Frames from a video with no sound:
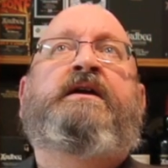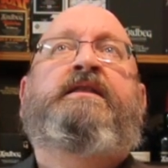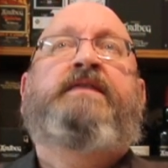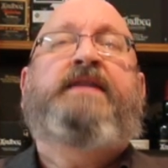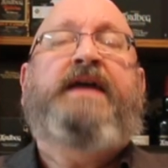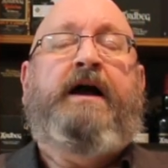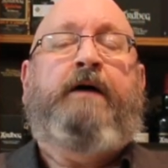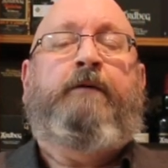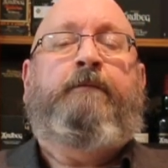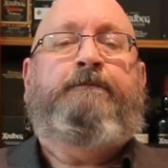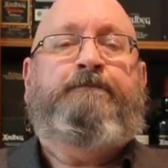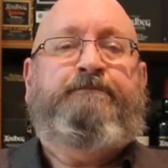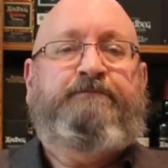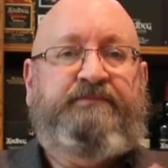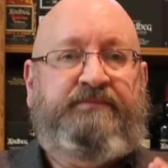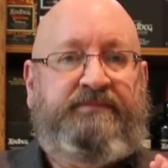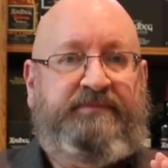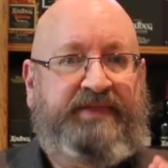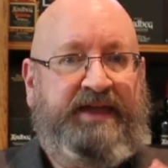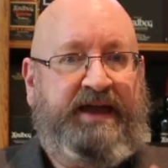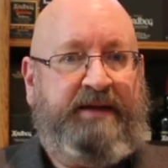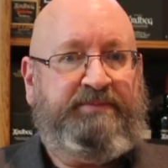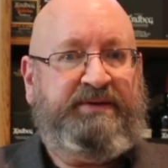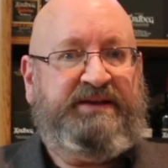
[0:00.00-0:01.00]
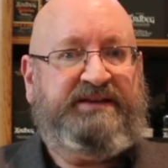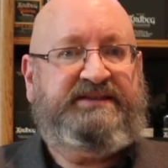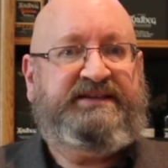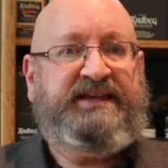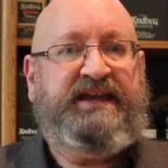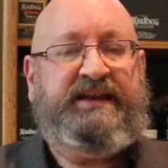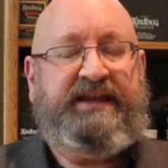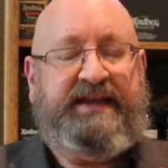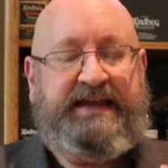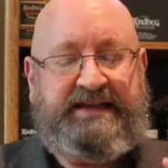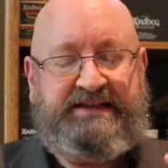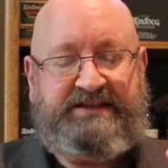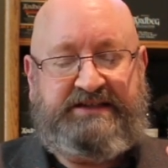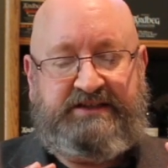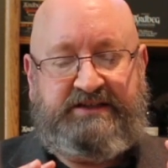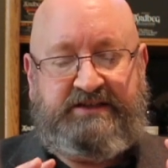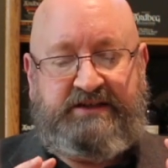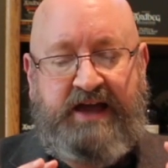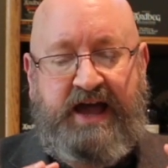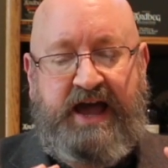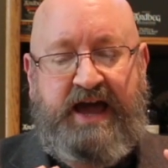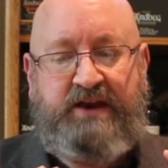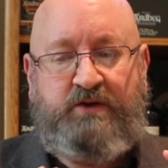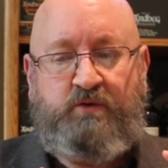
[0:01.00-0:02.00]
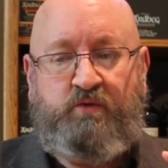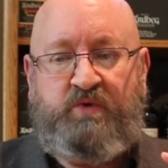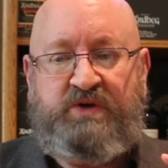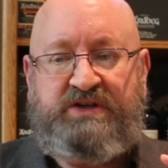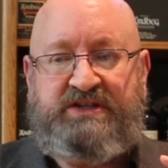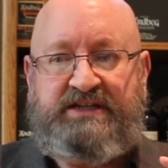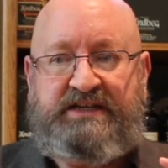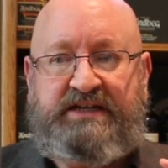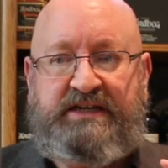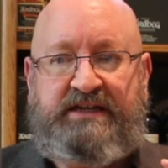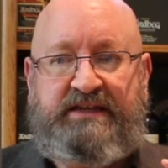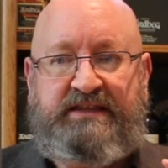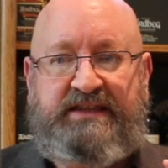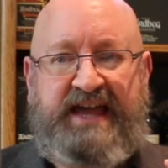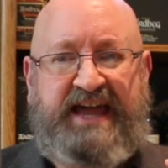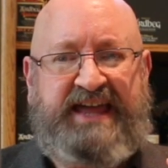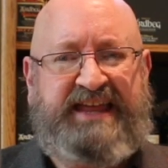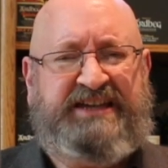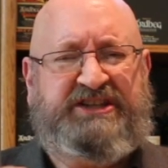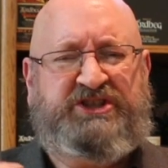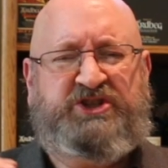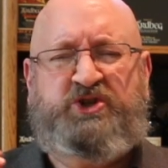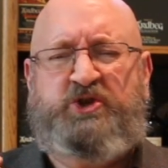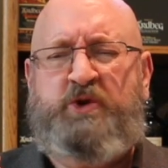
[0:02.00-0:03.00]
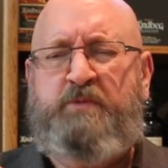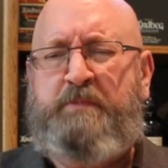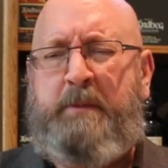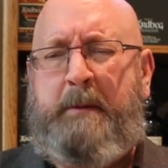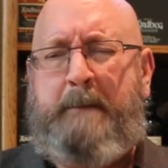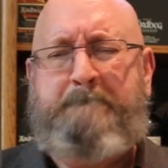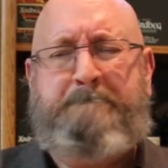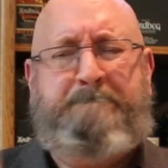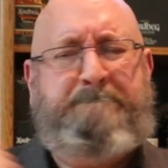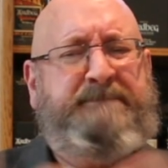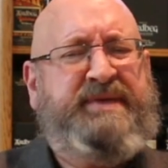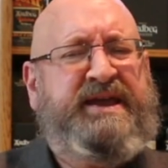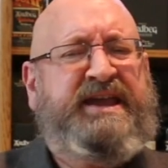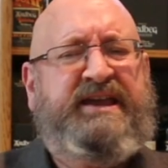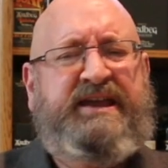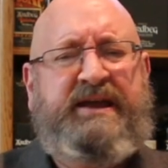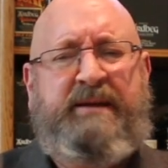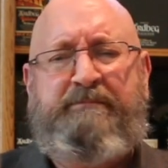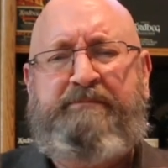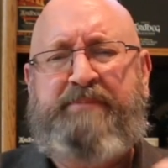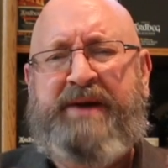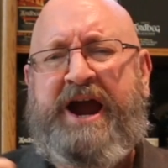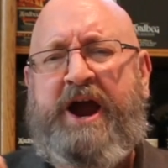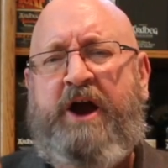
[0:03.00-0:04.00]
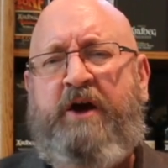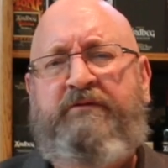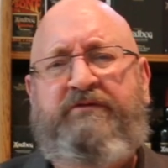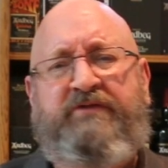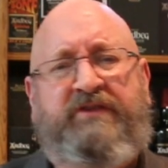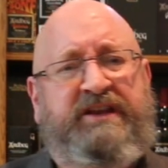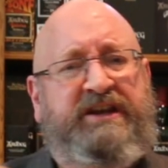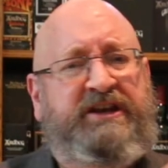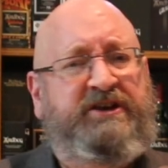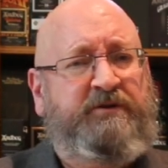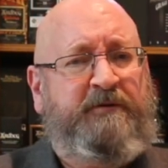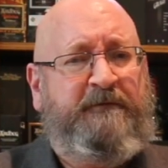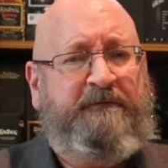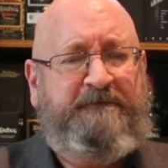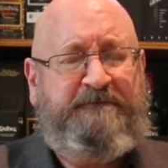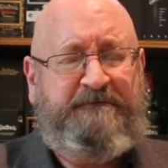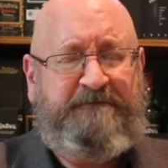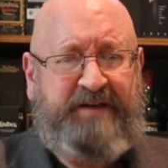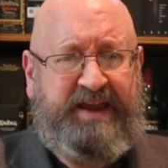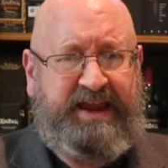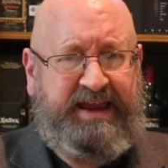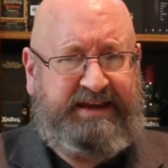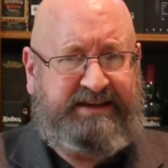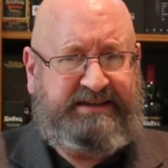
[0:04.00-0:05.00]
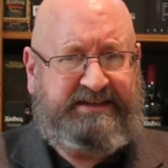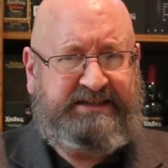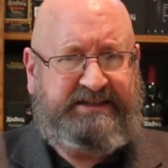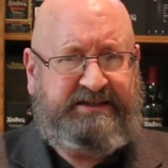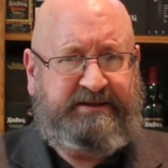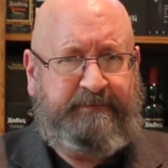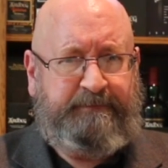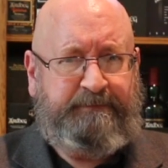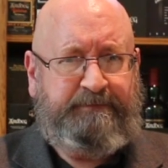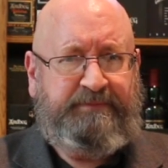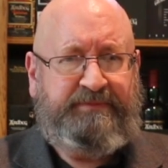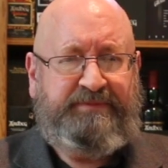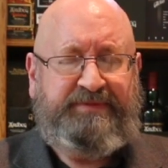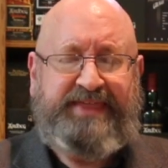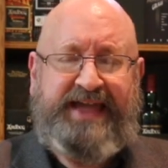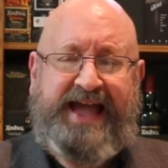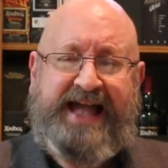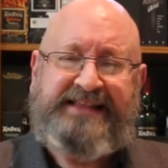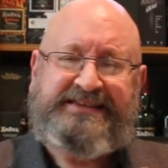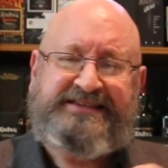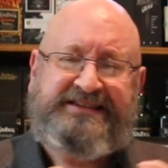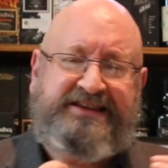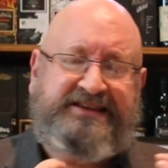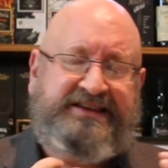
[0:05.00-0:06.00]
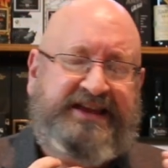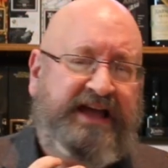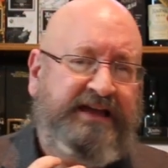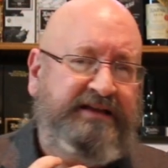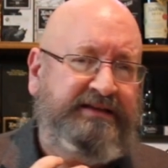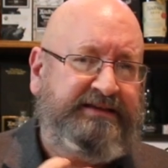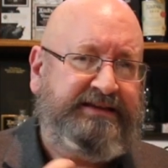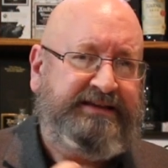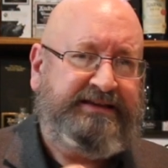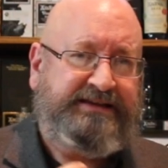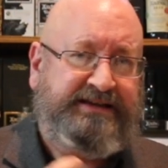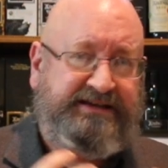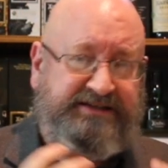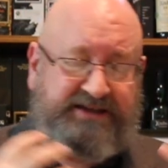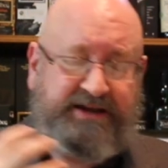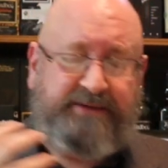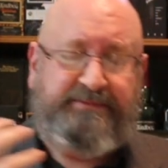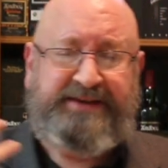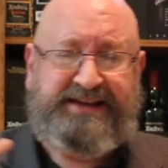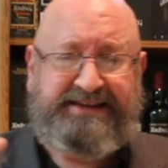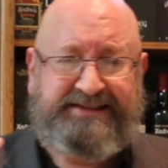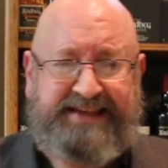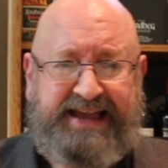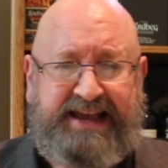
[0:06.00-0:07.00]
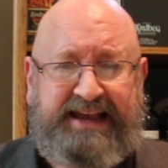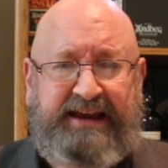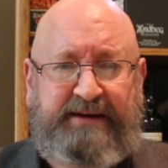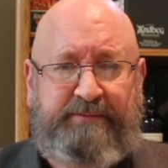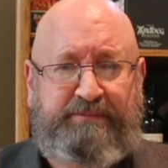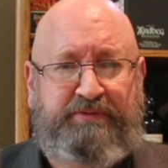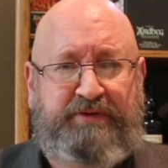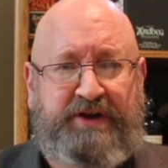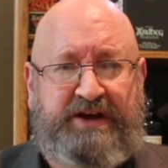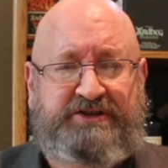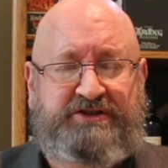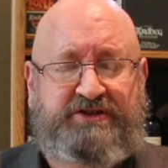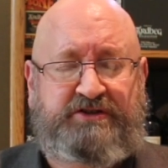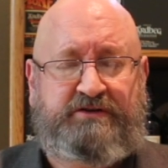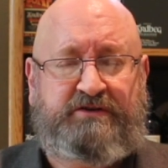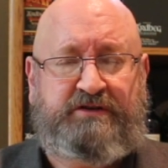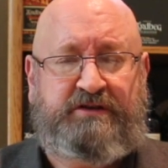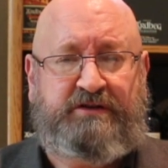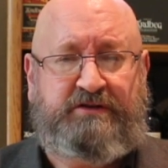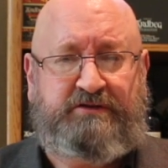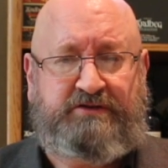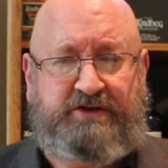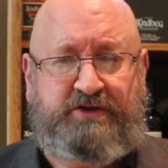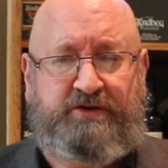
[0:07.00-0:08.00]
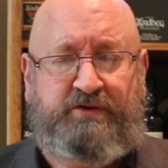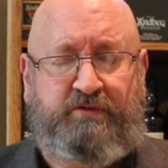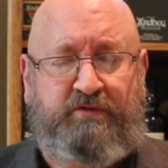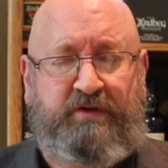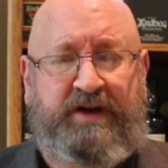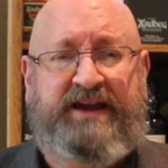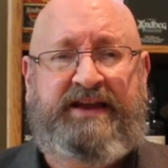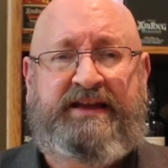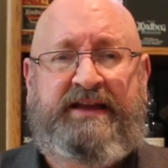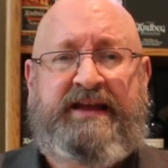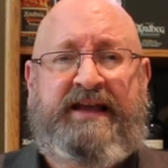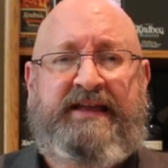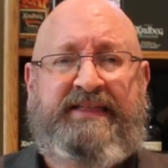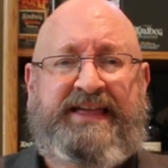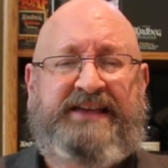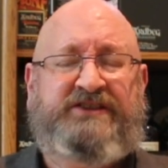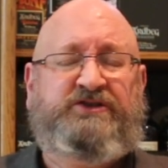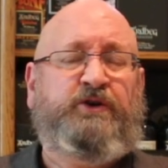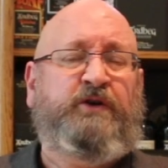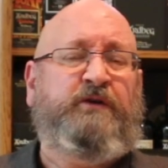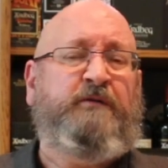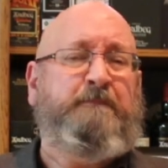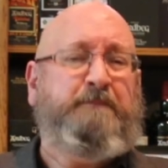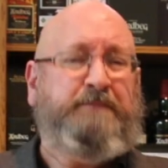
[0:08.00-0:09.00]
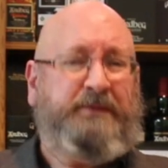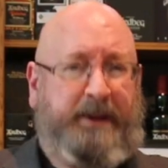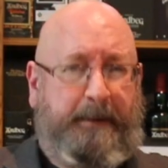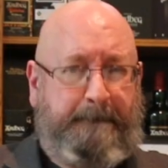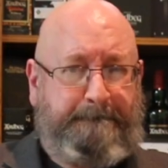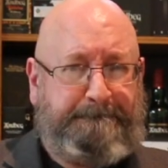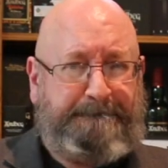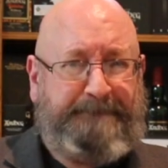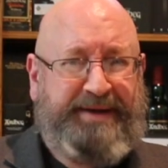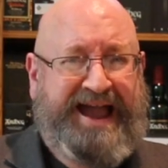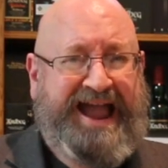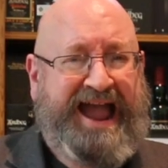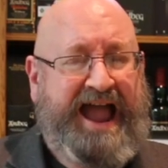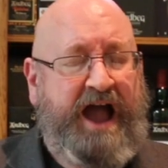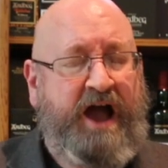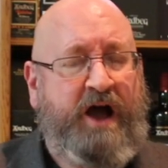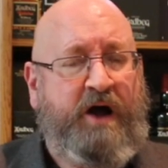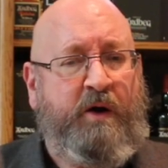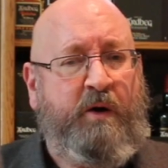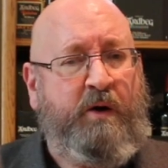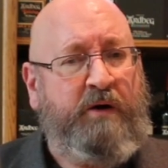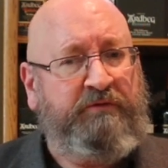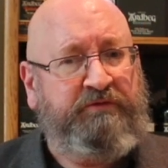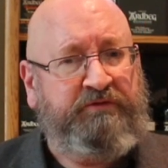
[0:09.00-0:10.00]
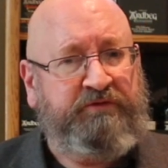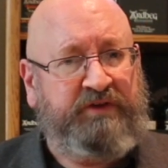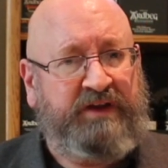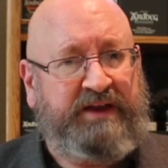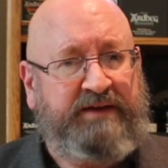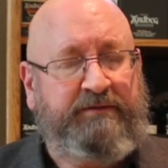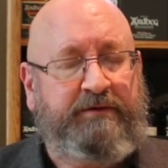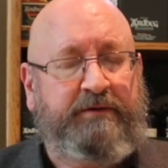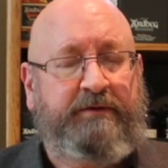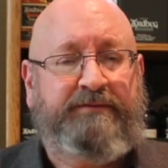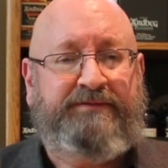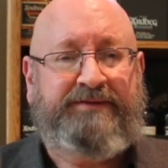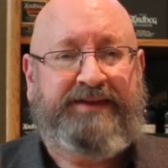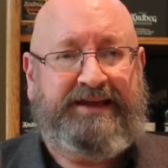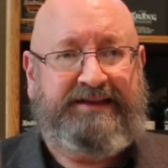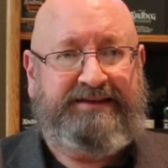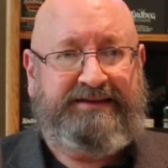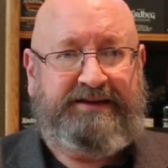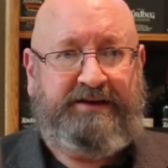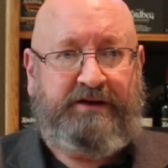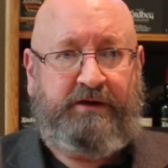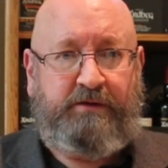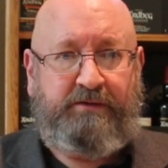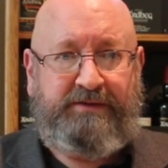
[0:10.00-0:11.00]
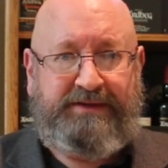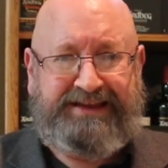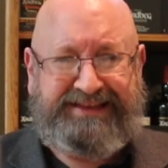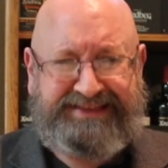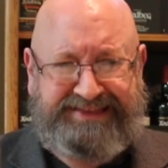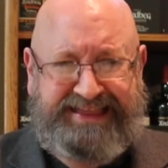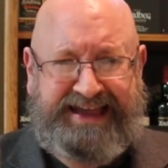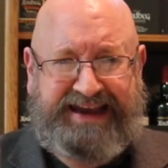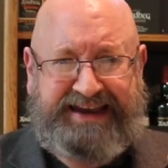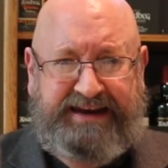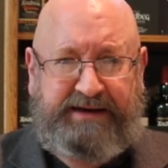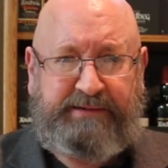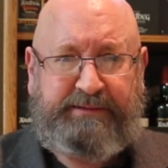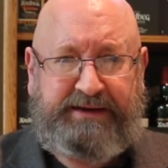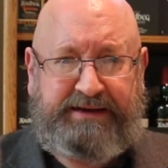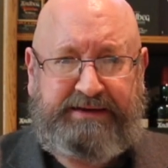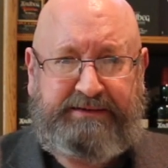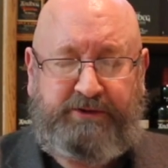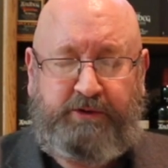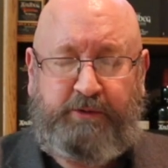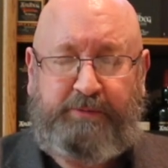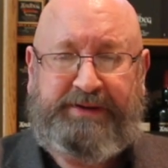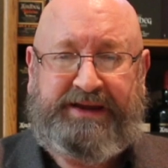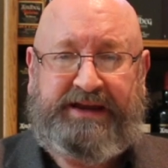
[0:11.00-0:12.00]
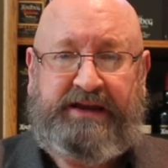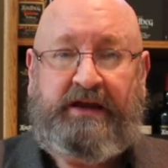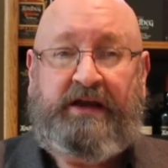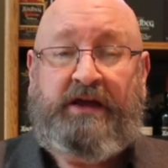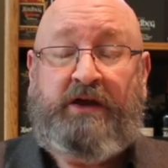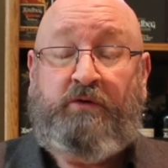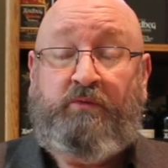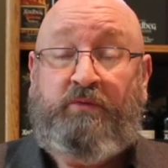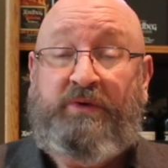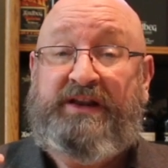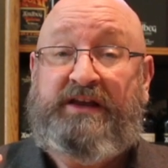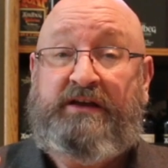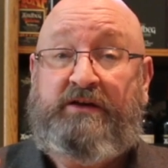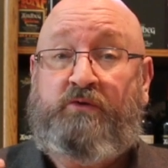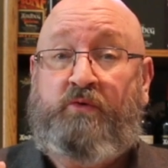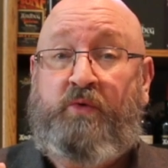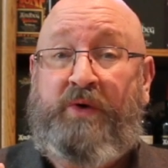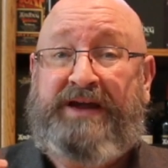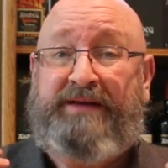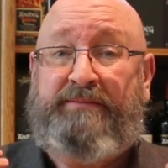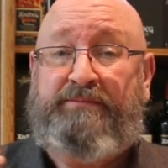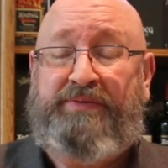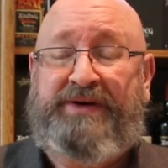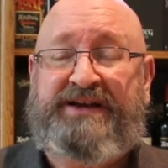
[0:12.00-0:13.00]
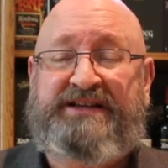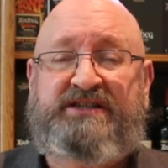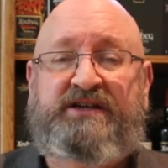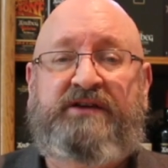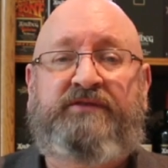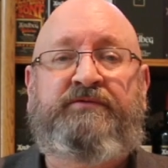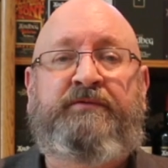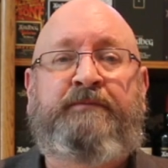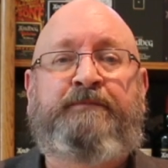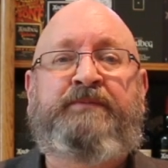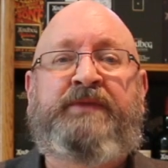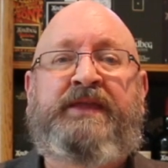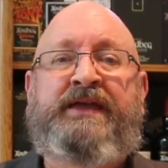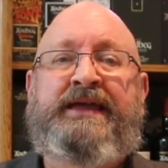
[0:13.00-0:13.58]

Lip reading: Now, that being said, it's not a whiskey that is super big and powerful in your face. That's not, because that can impress you too, right? That sort of pow flavor, you know, that can, you know, be really quite impressive.